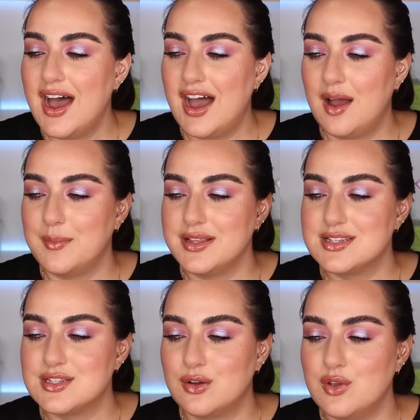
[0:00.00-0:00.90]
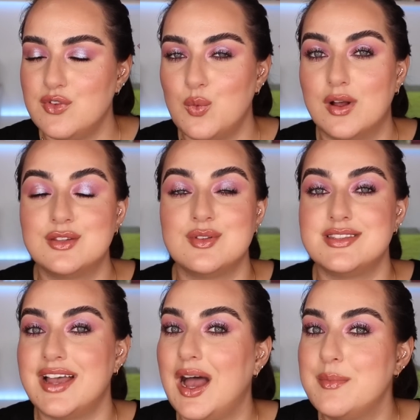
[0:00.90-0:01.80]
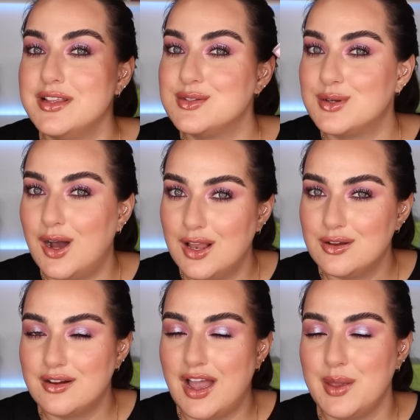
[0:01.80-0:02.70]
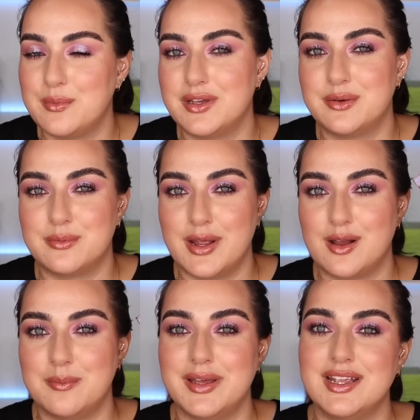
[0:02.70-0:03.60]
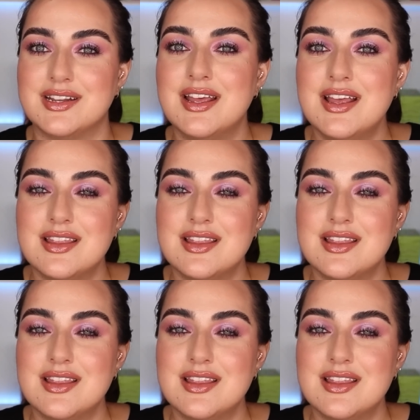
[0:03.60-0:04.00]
um, and so if you want to dab into color I would recommend